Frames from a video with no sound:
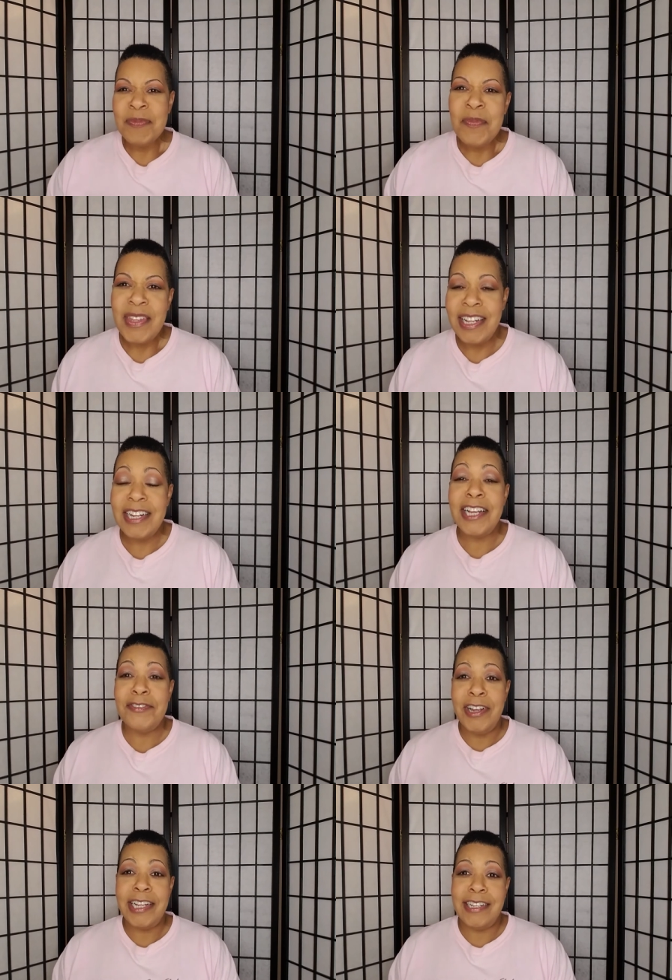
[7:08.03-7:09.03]
And then
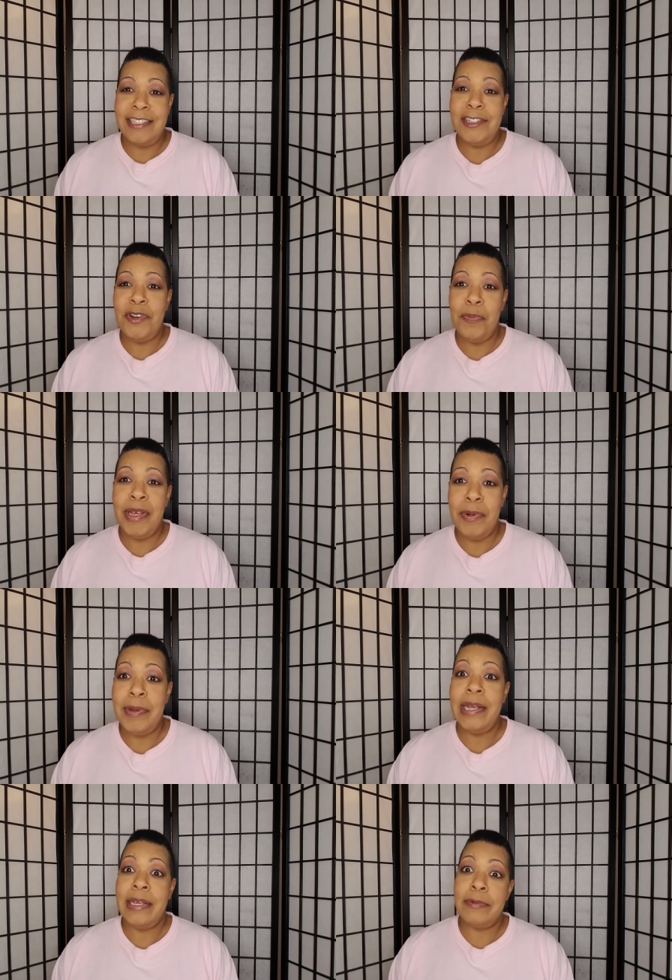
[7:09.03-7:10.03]
after I get to know people, I'm
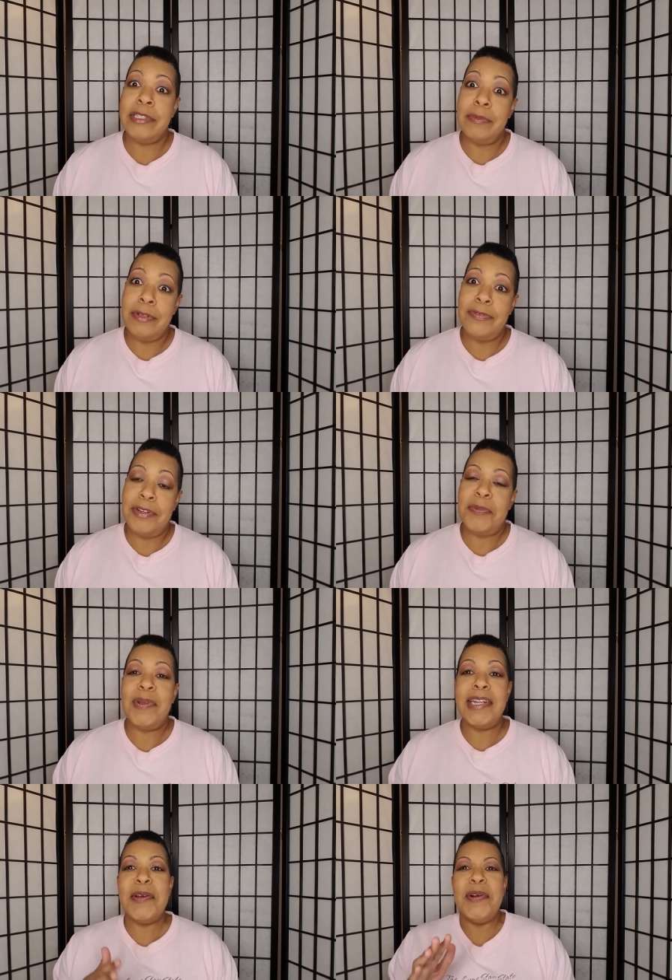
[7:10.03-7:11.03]
like, yeah, what's up, motherfucker? But
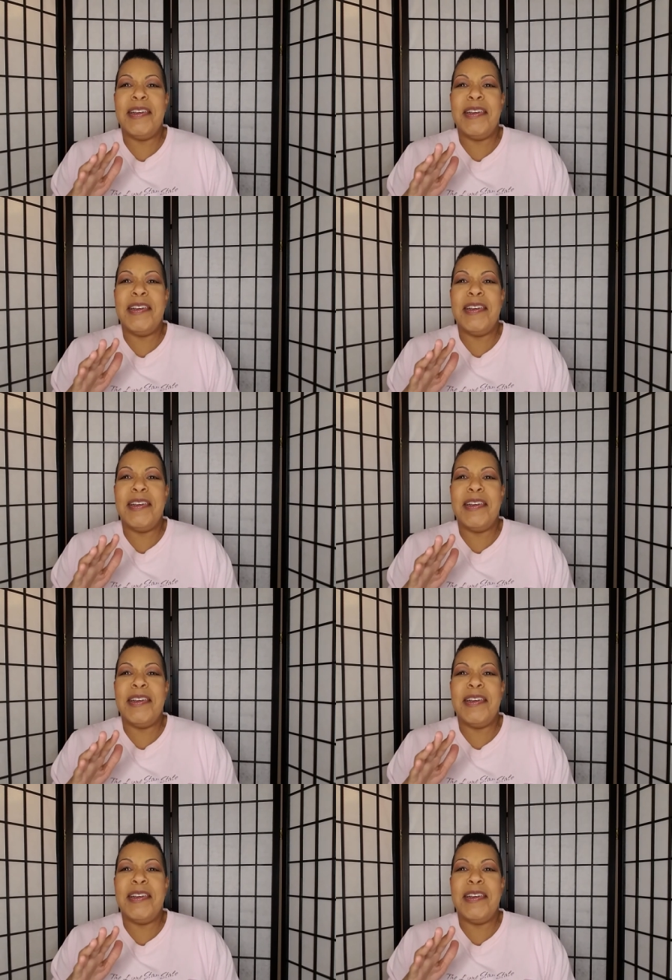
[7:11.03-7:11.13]
anyway.